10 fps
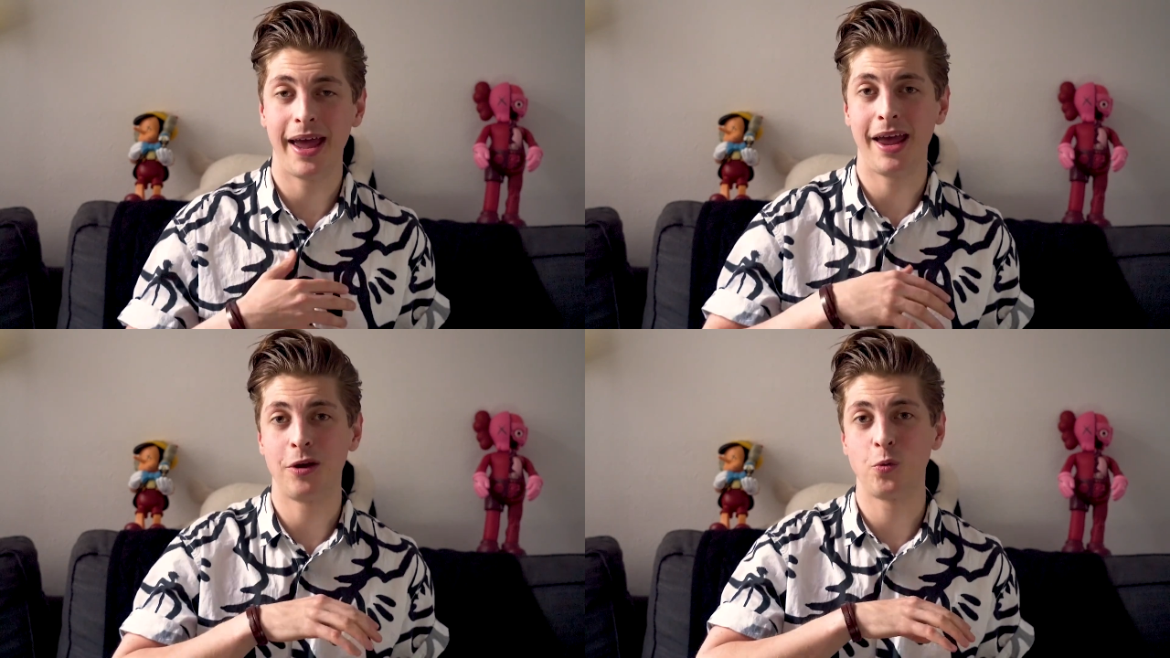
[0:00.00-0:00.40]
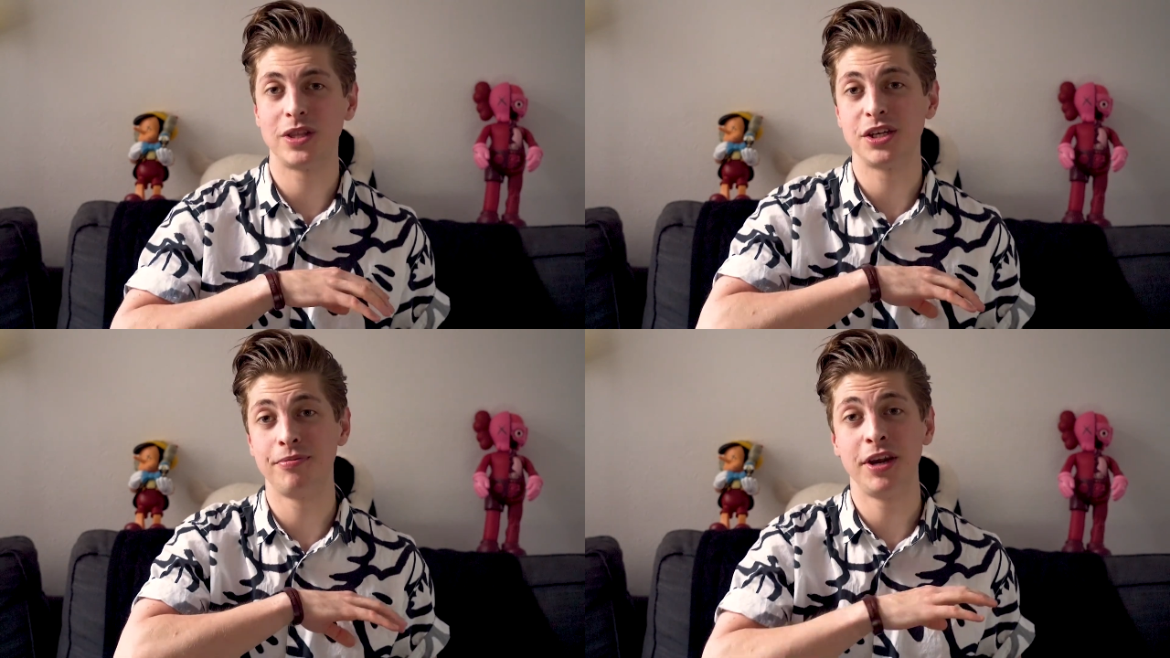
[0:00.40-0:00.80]
and
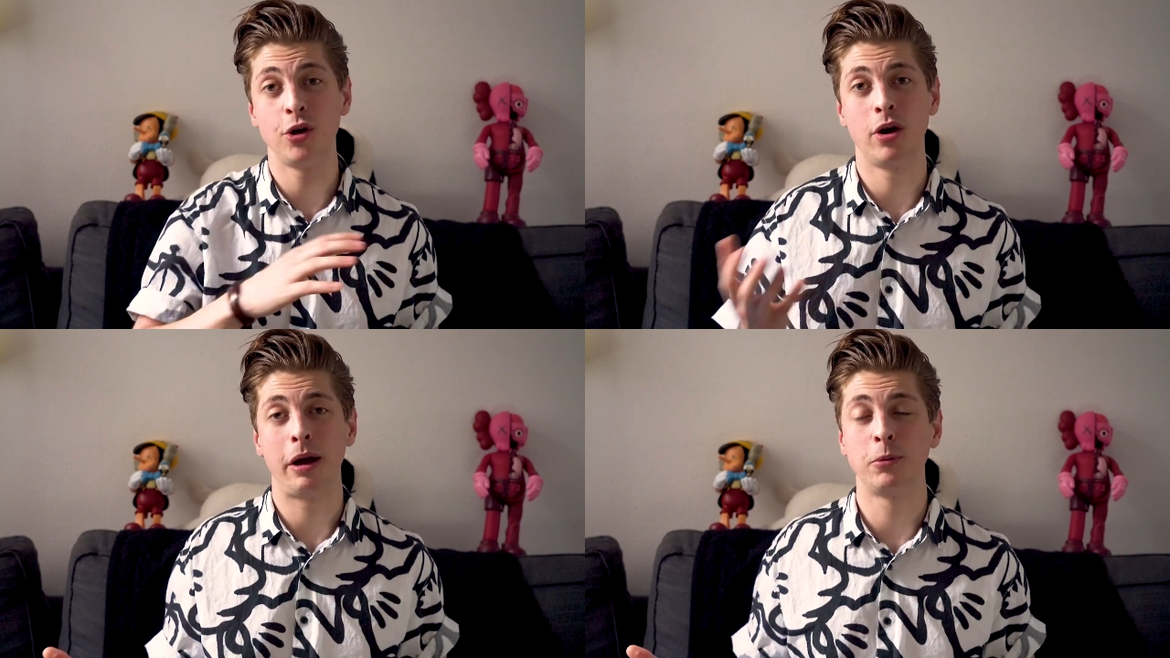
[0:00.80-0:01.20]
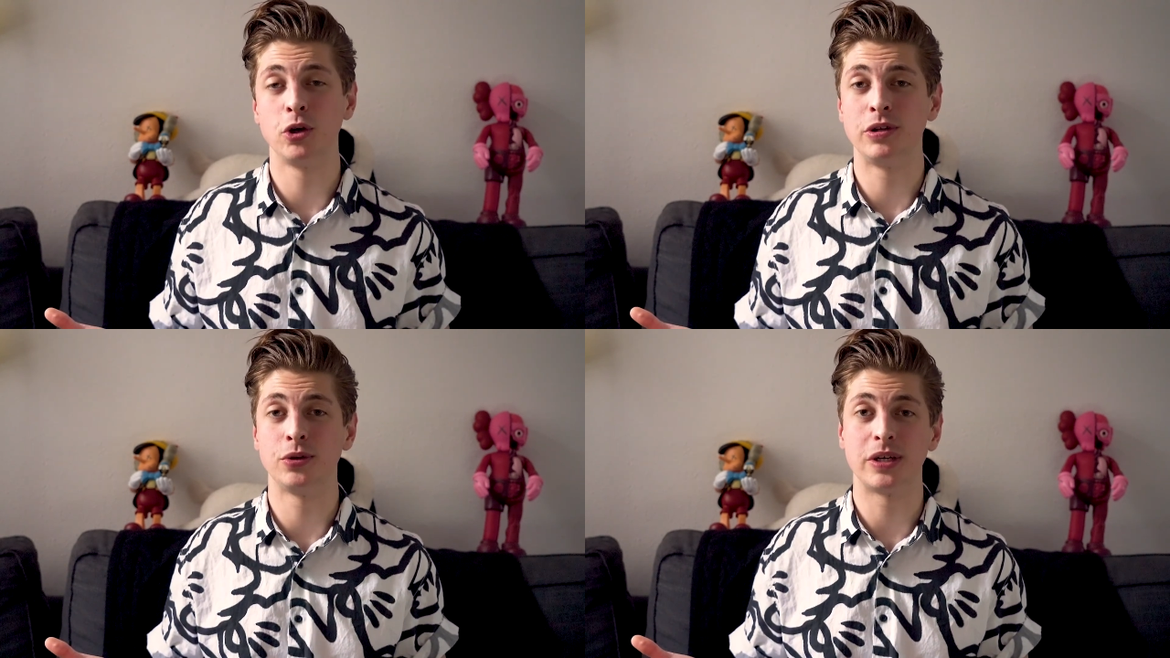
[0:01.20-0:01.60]
with this video I'm
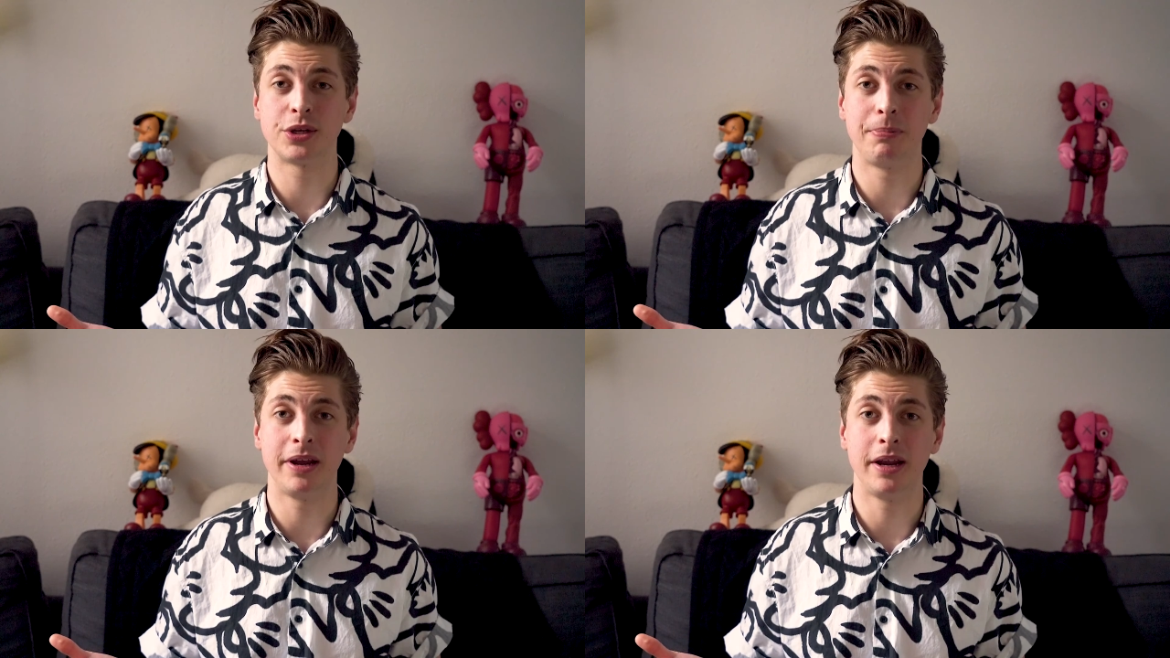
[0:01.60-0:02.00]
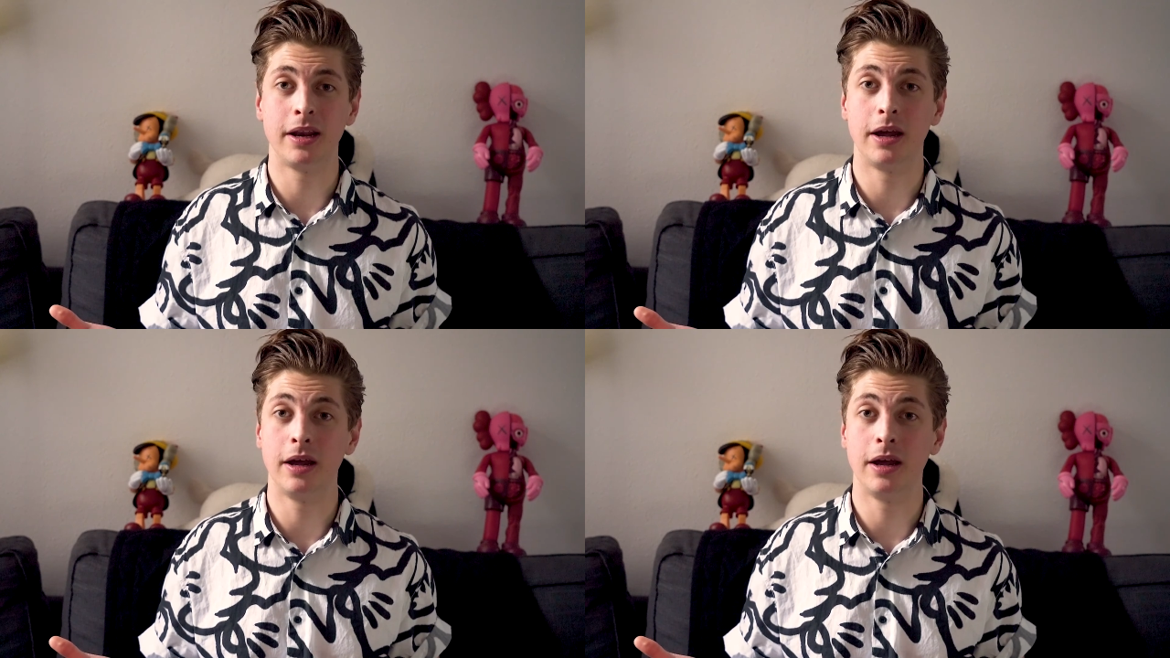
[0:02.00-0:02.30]
going to explain